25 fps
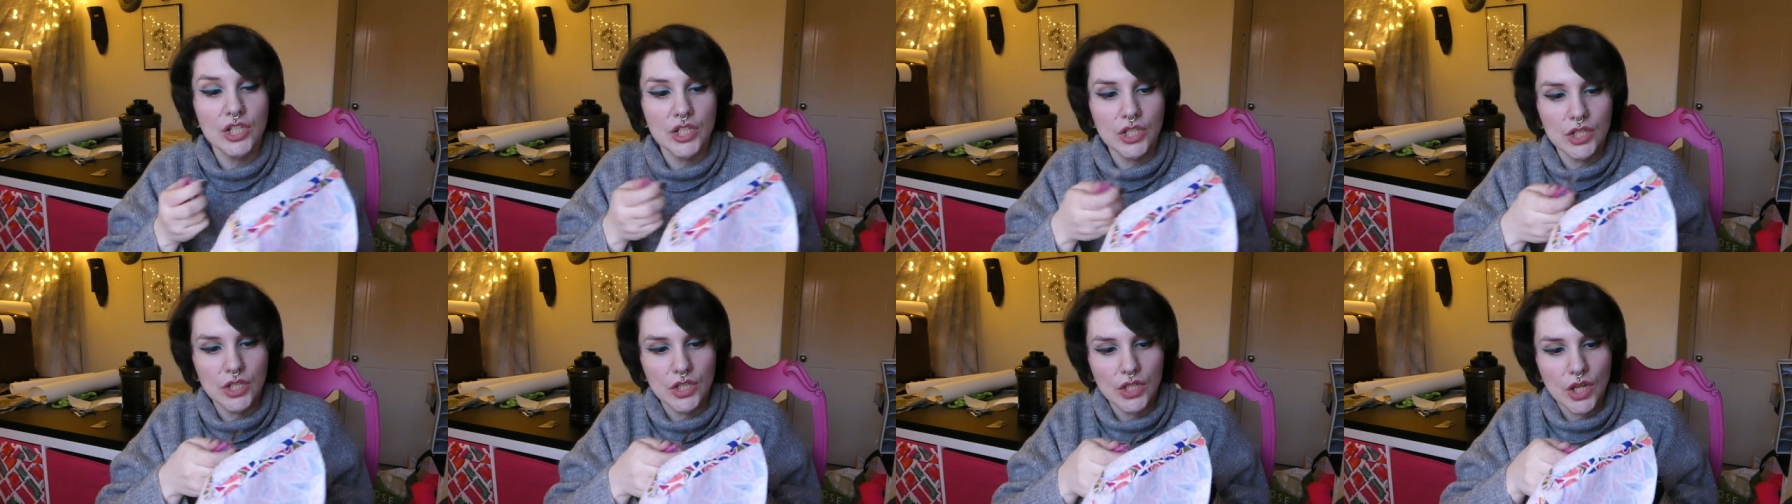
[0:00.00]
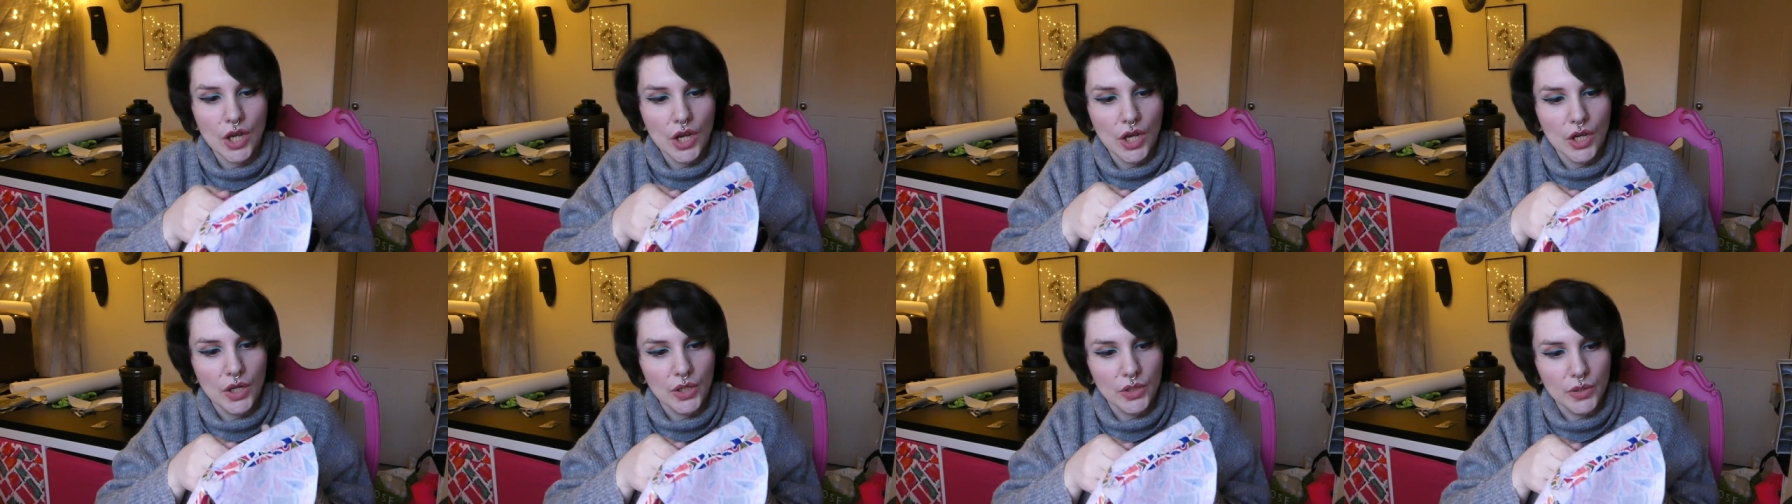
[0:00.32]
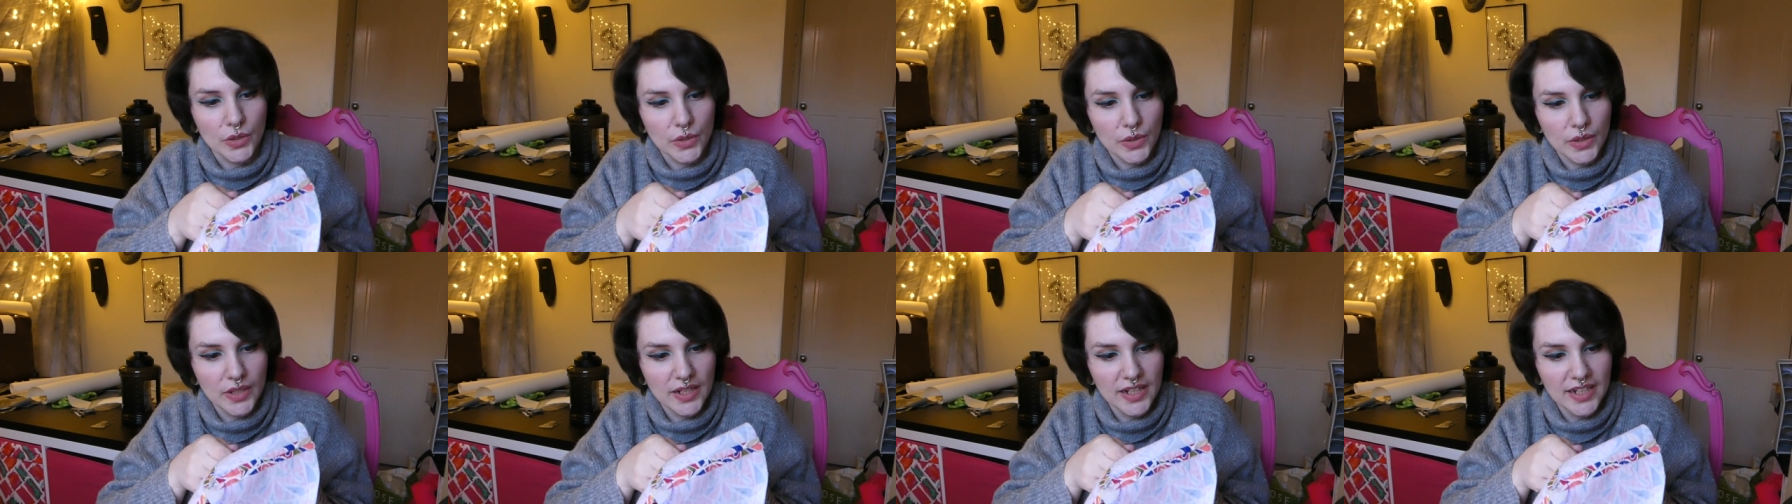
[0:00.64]
So
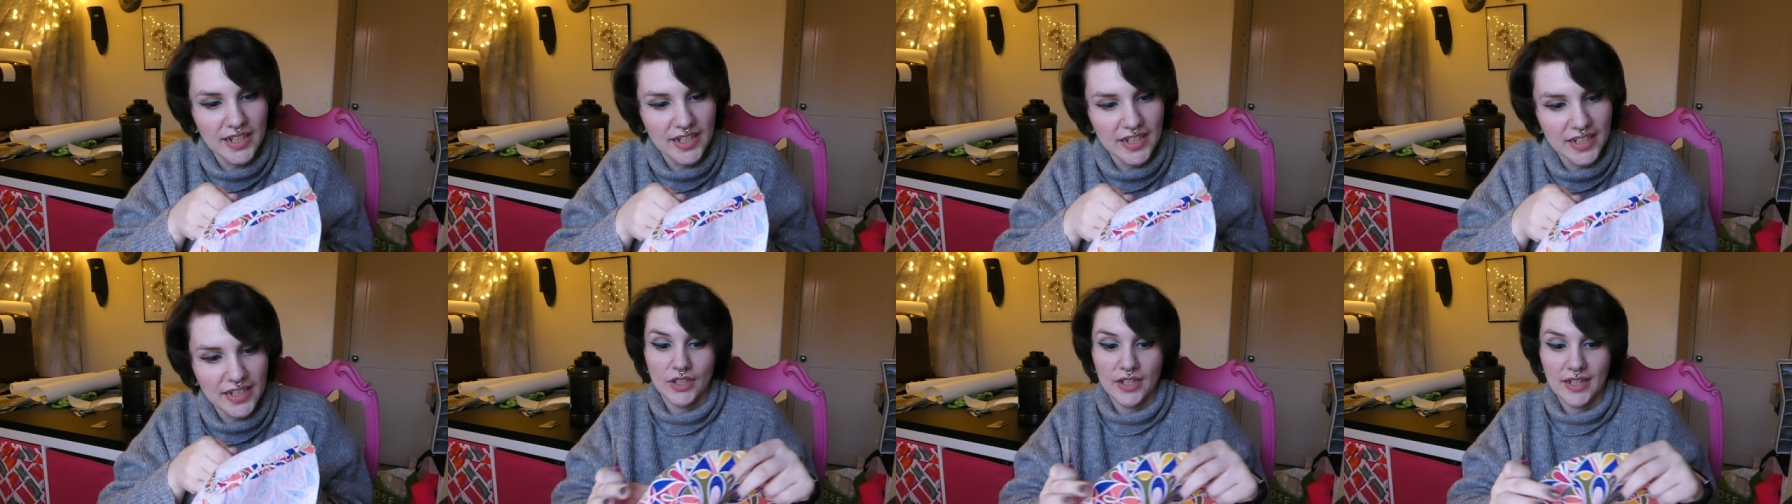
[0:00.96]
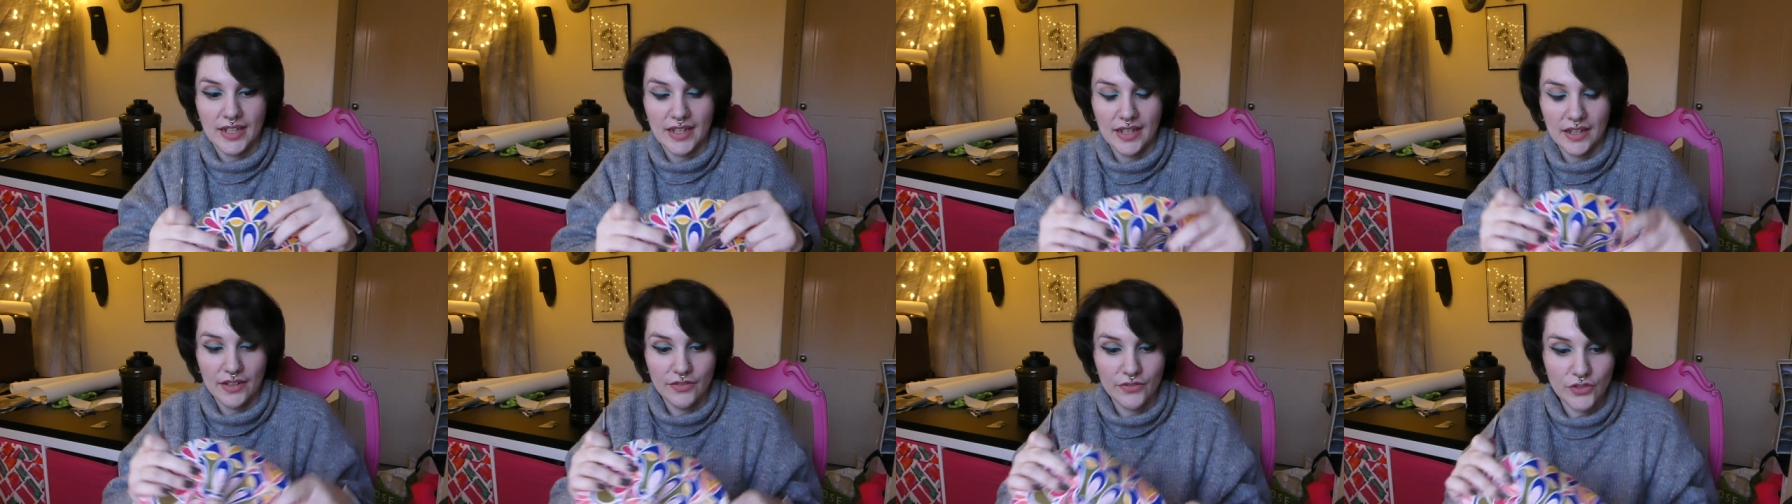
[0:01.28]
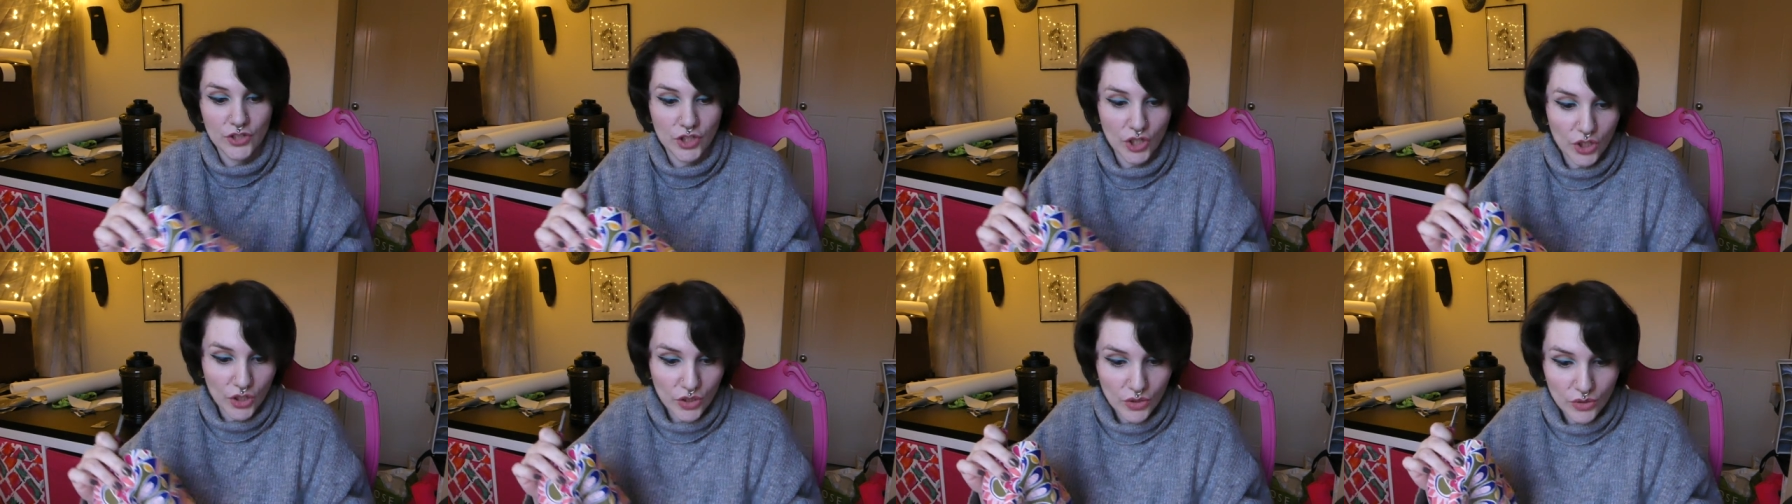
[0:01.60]
I have
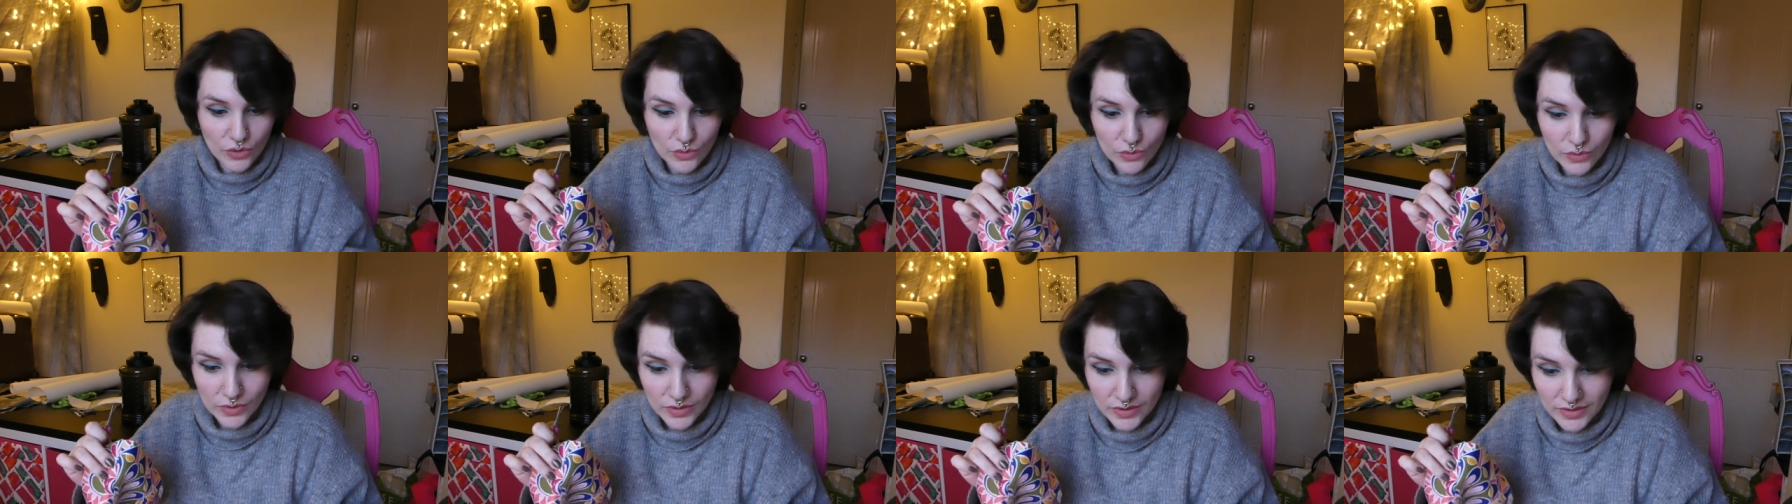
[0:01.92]
two